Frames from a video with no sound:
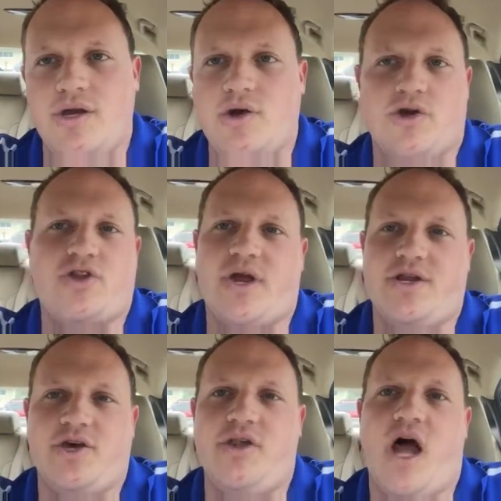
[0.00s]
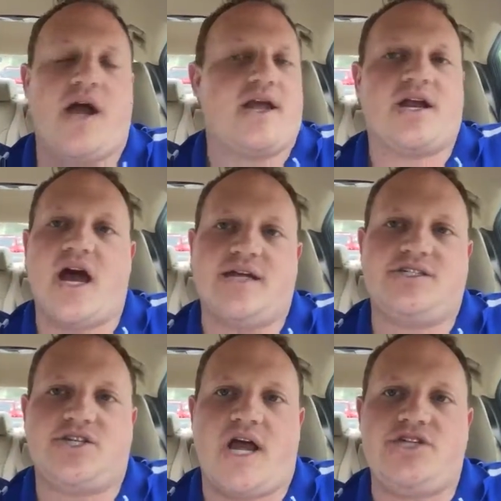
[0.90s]
North Korean gulag, in a
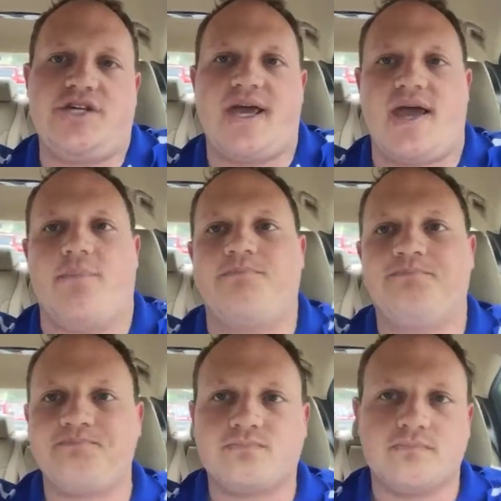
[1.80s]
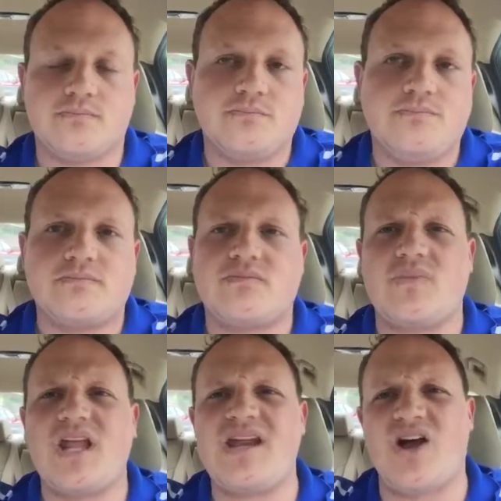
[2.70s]
concentration camp.
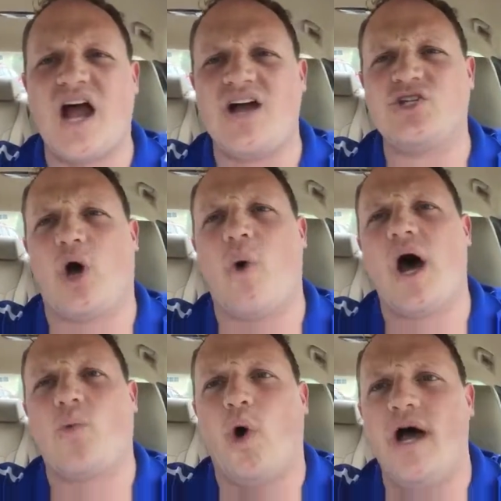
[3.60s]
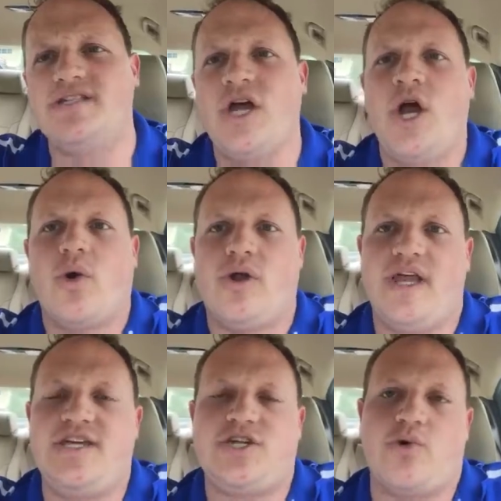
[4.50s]
Now, Kang Chol Hwang was
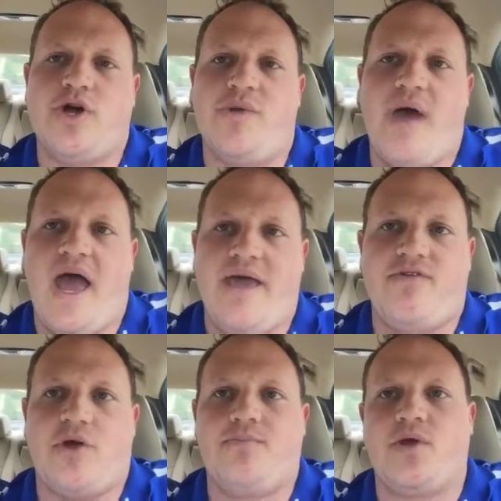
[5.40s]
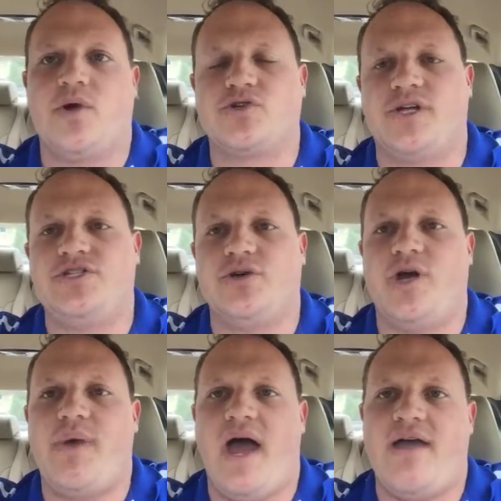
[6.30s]
released on good behavior. He was released on
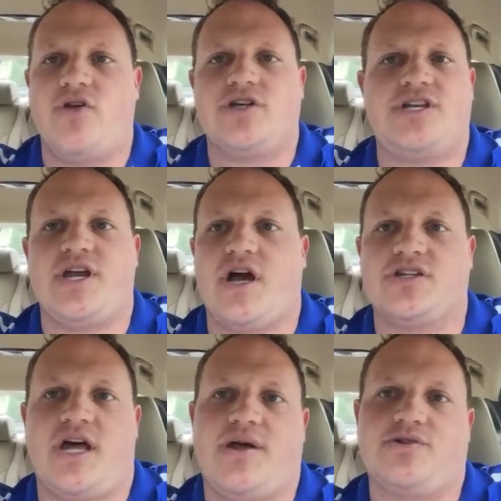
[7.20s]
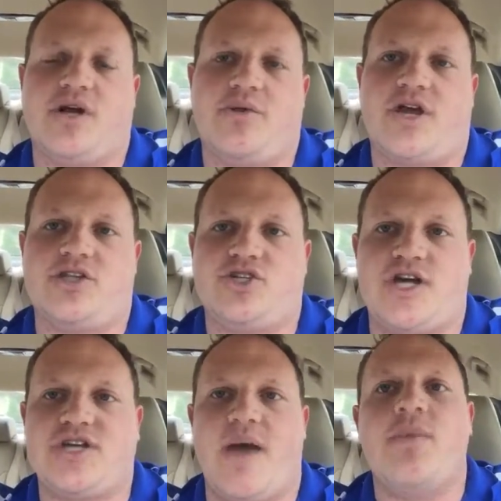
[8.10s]
good behavior because he didn't cause a lot of trouble in the
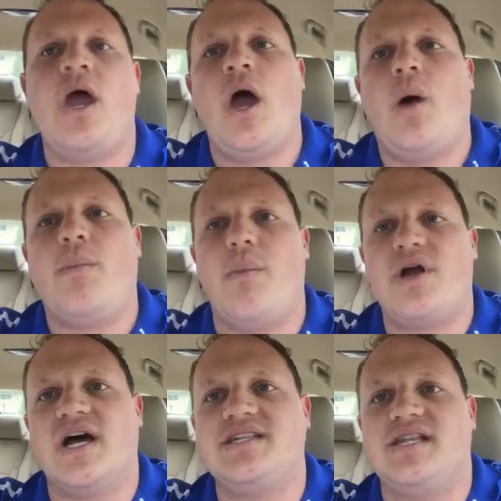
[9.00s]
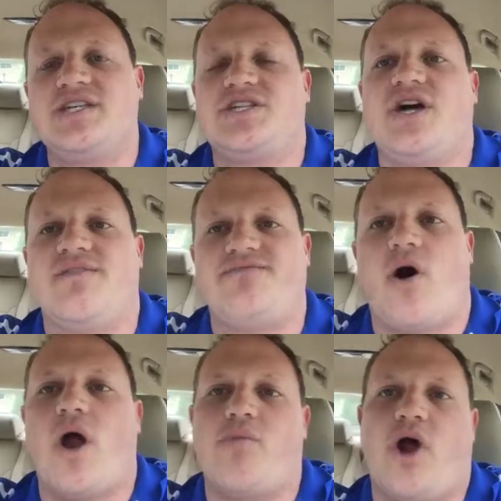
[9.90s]
concentration camp. But because he listened to a
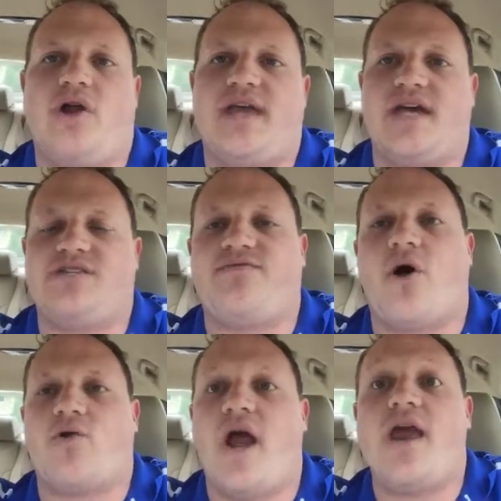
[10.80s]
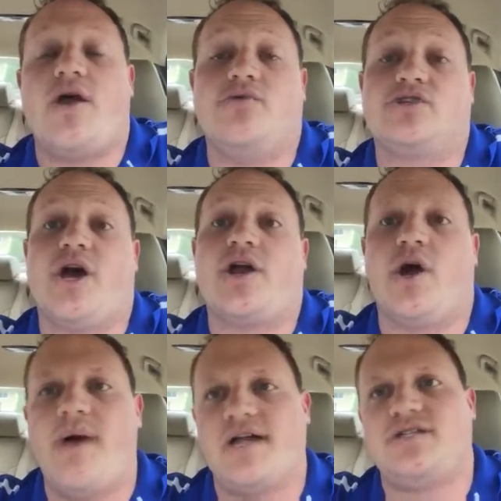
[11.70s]
foreign broadcast, a foreign radio, he was going to
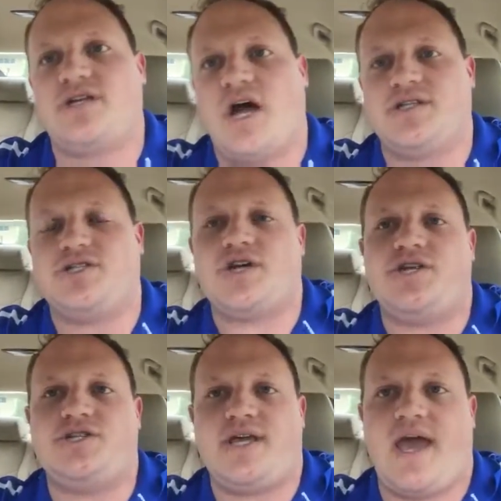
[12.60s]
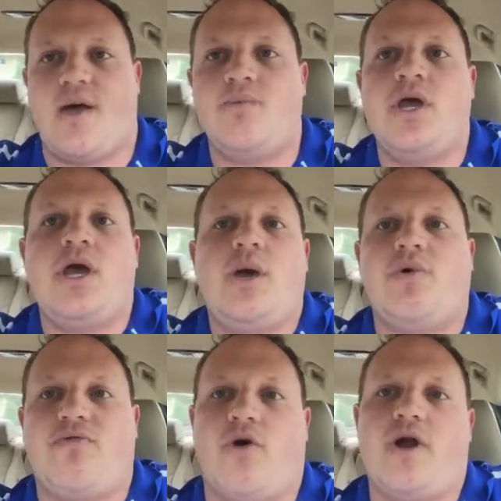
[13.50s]
go back to the concentration camp
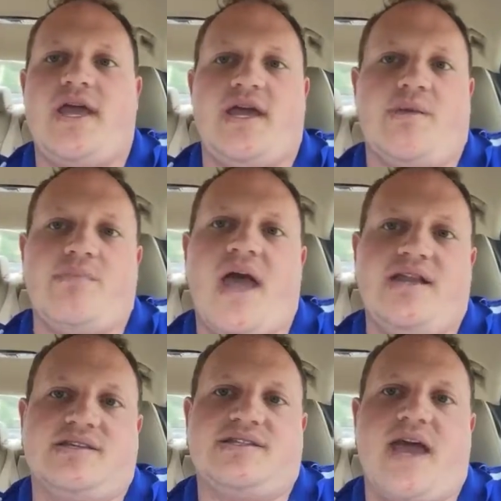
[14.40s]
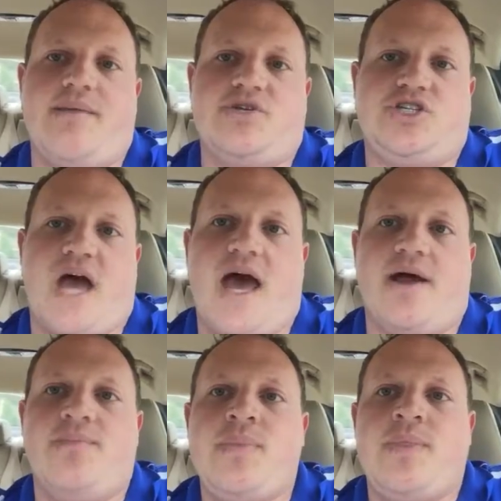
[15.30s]
before he made his escape to
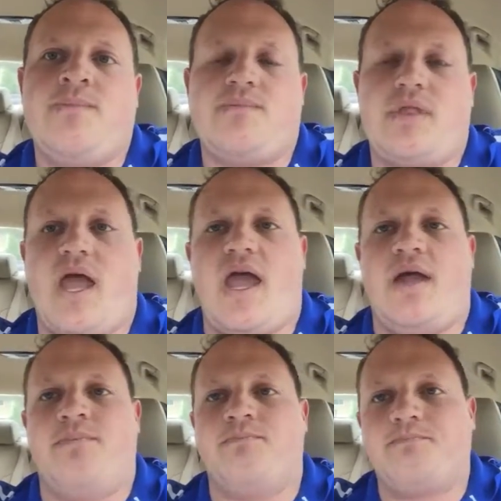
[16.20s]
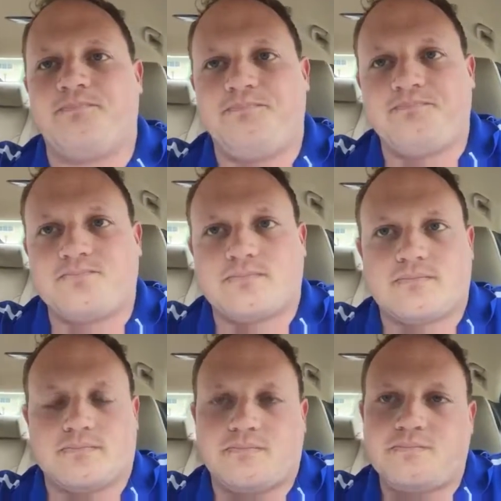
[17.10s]
China. And
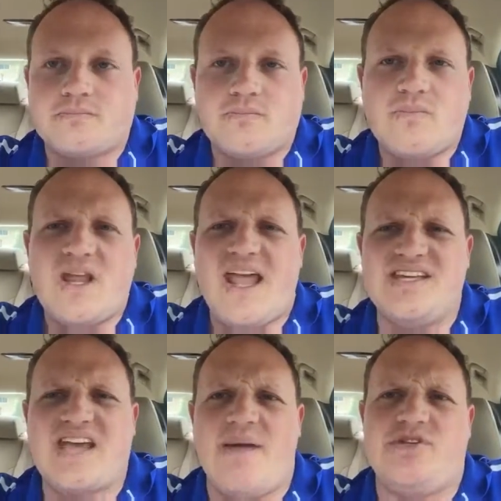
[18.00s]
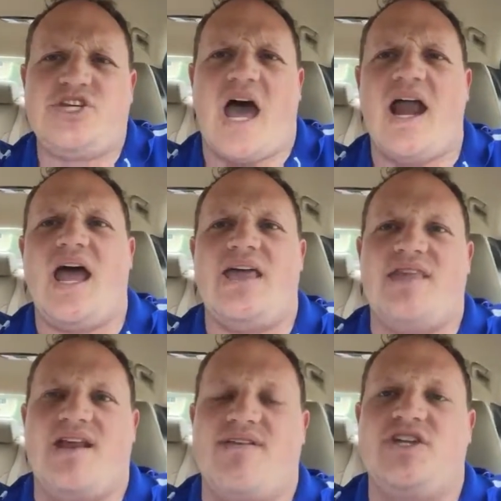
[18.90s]
he escaped to China, and
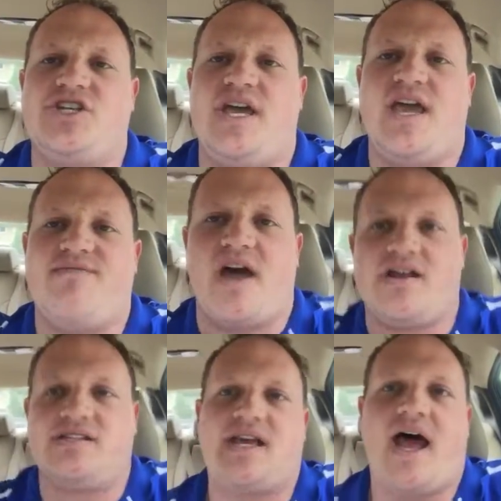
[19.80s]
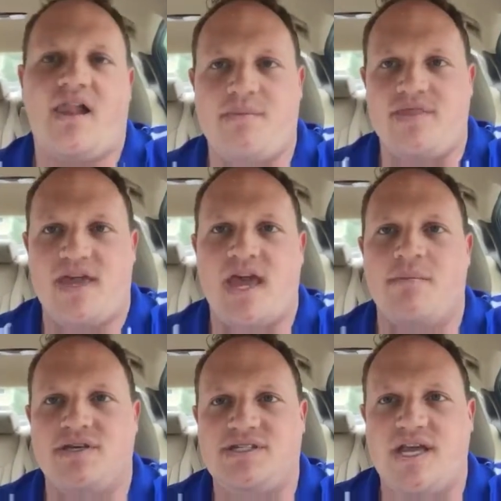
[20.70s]
then eventually he found asylum in the
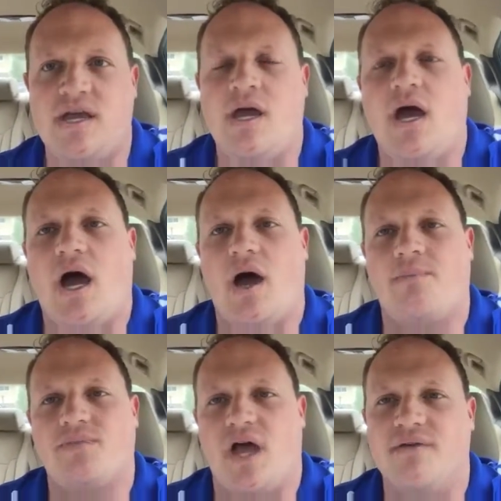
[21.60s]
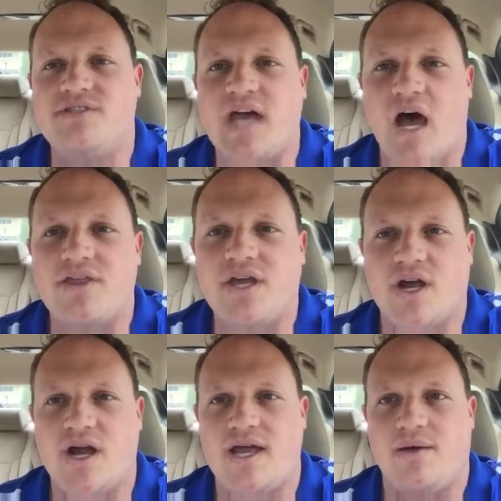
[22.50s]
embassy of South
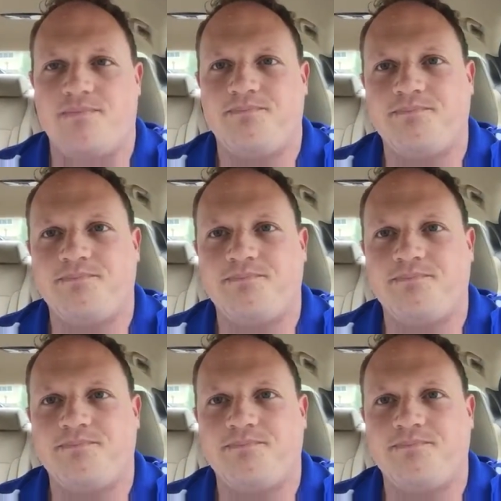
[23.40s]
Korea.